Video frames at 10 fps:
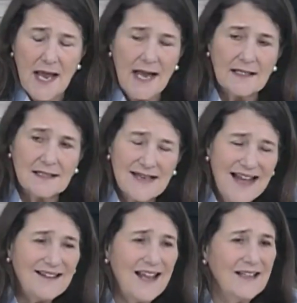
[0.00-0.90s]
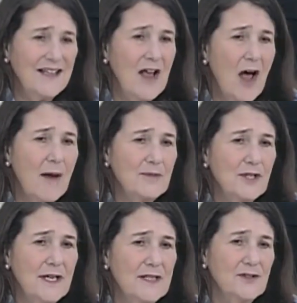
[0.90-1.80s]
it's not like the
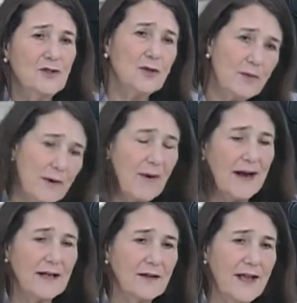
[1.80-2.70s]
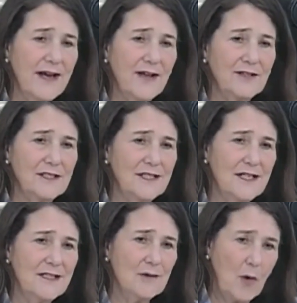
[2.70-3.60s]
option is, do we regulate
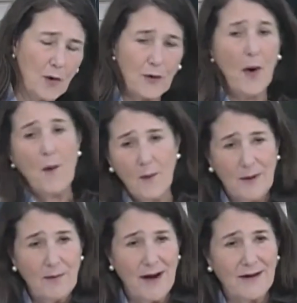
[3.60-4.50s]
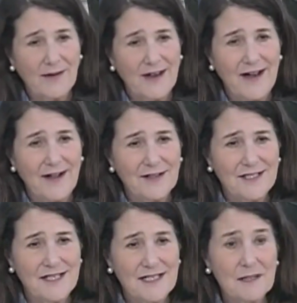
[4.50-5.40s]
LDTs or don't we regulate
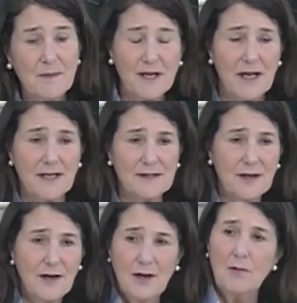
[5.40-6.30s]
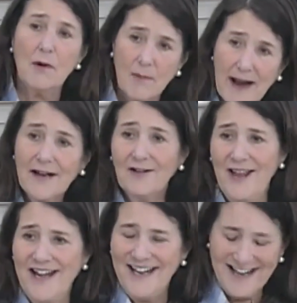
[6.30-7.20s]
LDTs, because we're
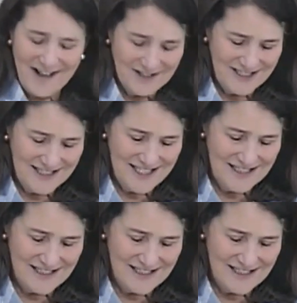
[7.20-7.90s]
regulating LDTs